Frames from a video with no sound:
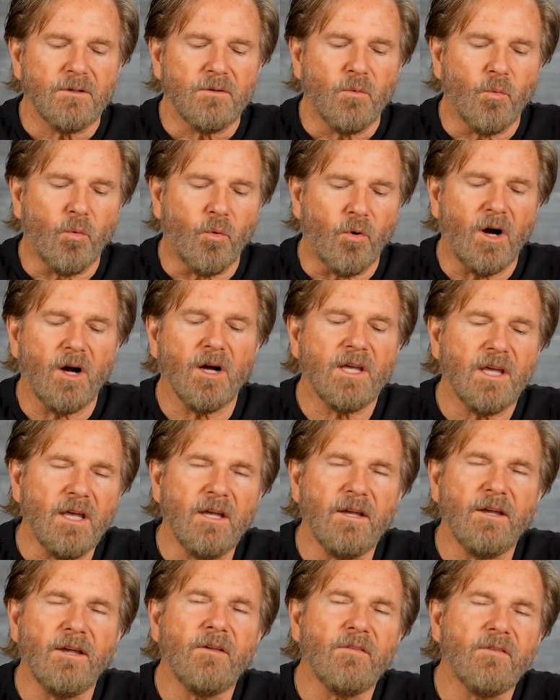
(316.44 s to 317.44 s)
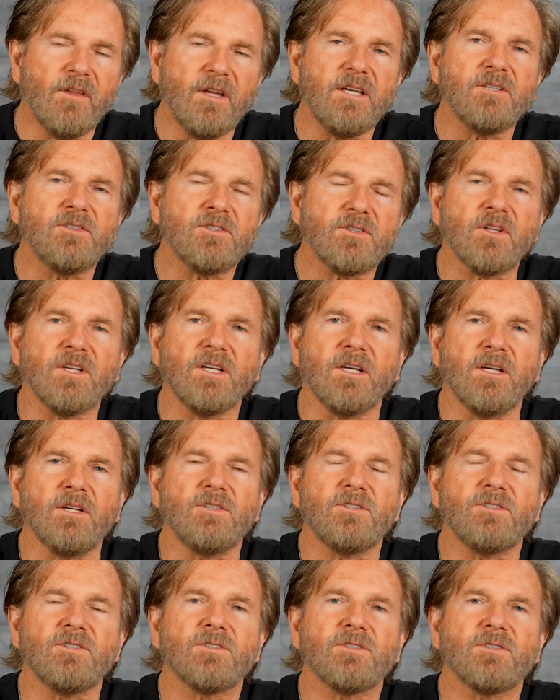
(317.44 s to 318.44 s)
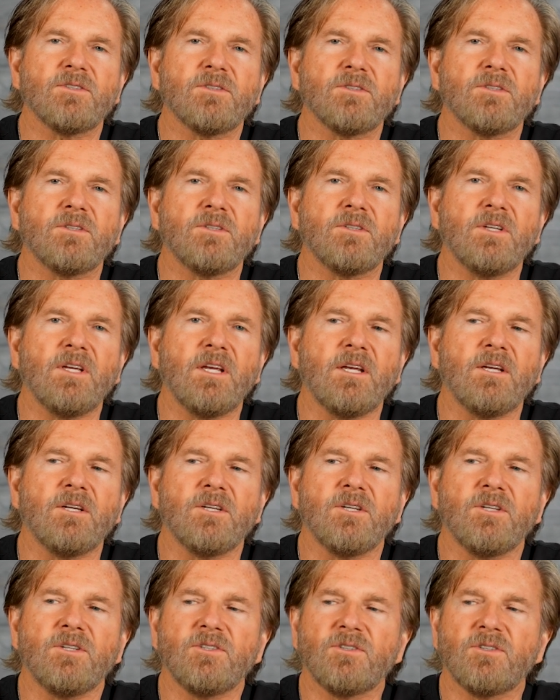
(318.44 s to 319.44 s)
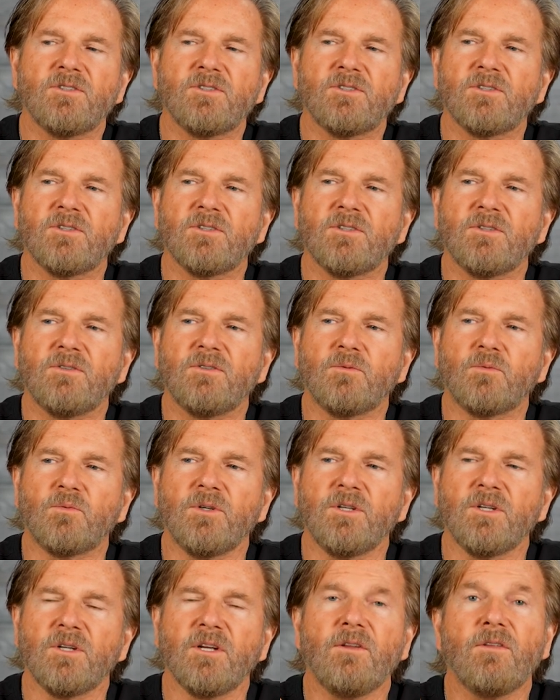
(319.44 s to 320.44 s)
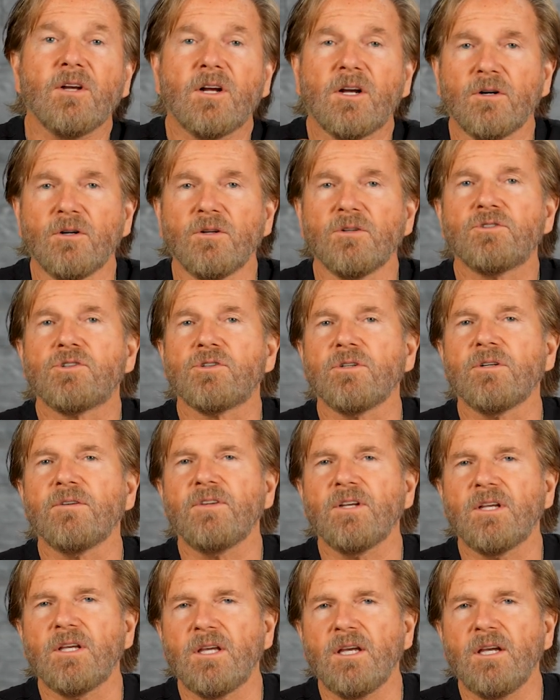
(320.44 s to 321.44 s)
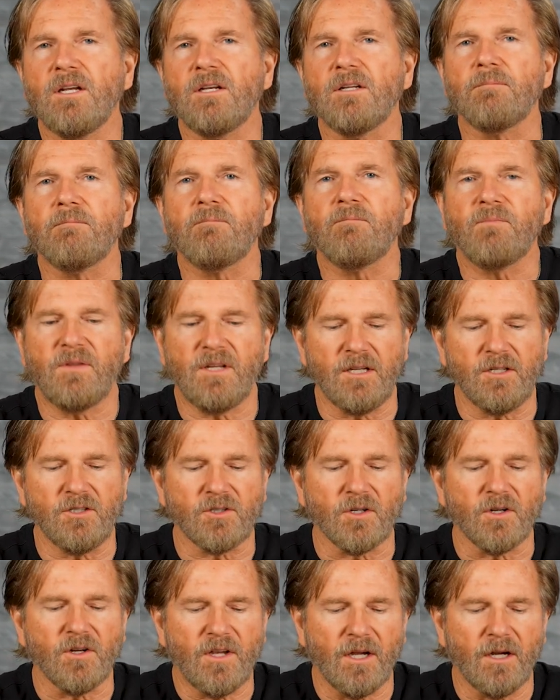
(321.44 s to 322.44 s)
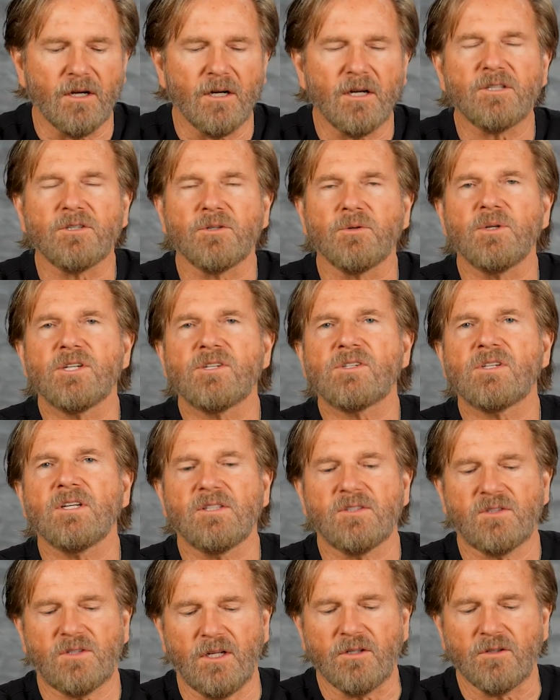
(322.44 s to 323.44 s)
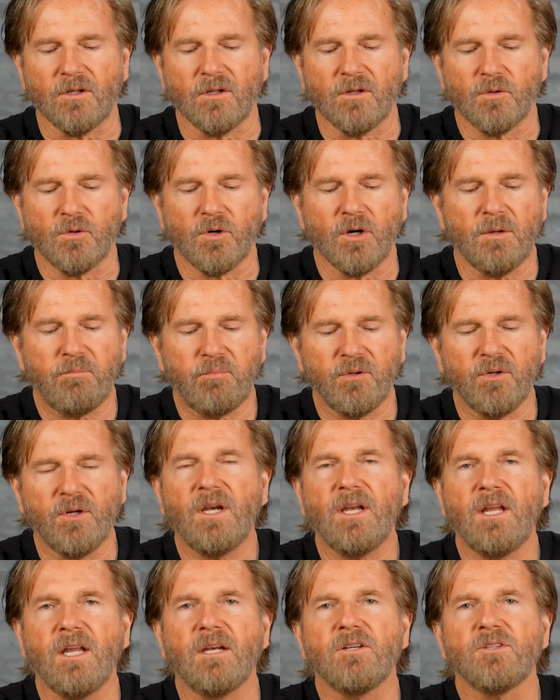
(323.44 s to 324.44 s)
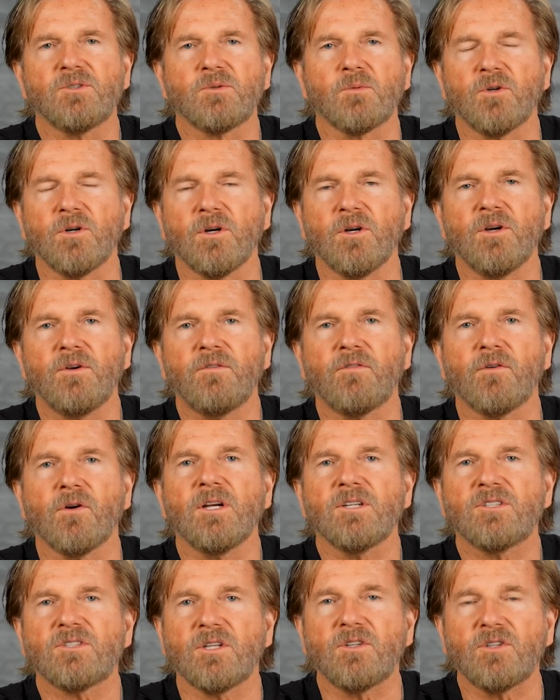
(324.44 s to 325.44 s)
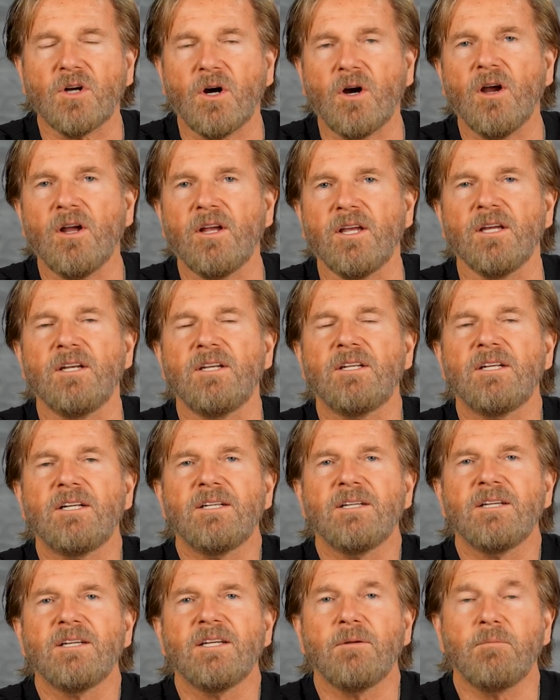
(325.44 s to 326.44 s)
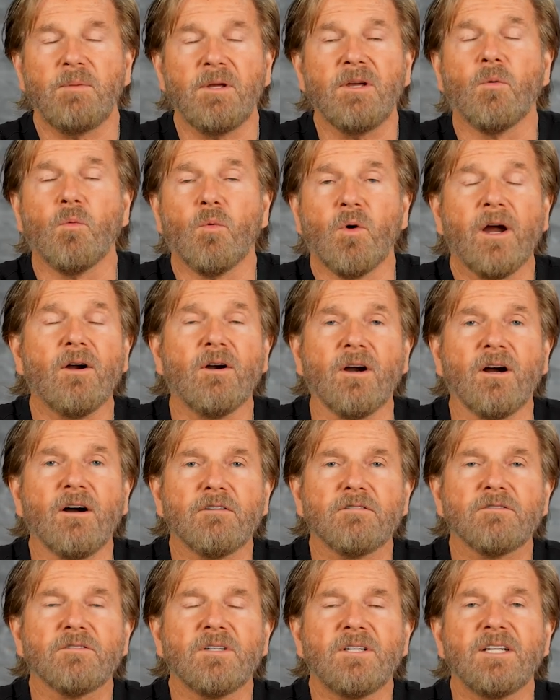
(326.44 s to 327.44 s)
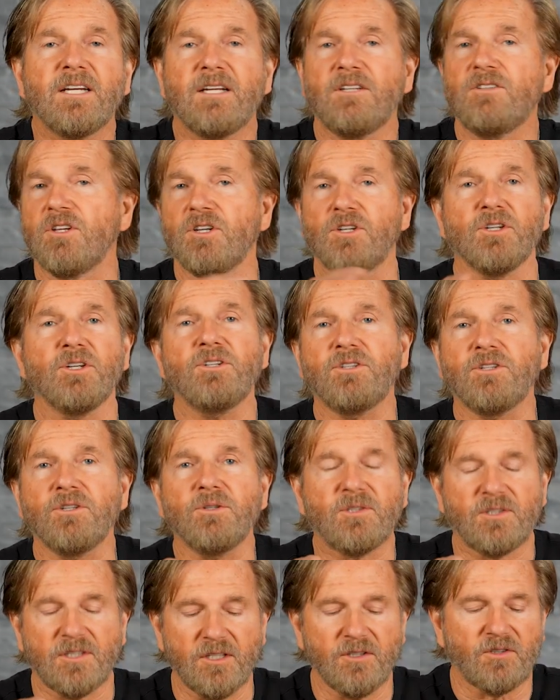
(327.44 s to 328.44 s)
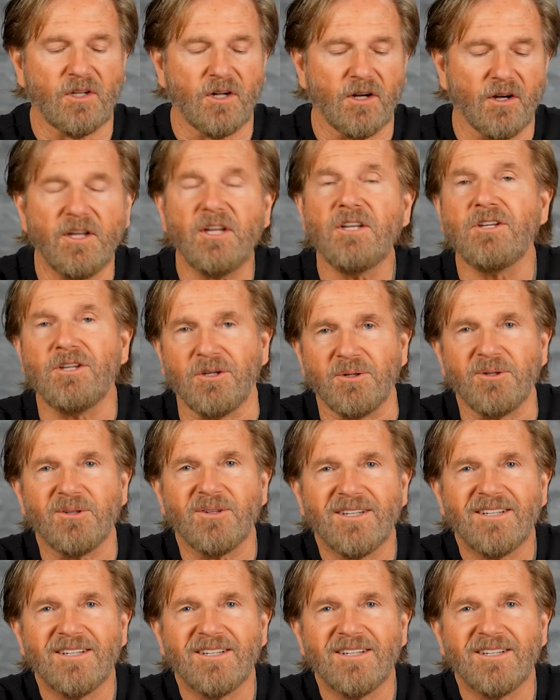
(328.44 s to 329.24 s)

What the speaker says: Walking in these things is really the culture of the kingdom. These are characteristics that the Lord put in His Word for us to target and be aware of. And the good news is they're in you.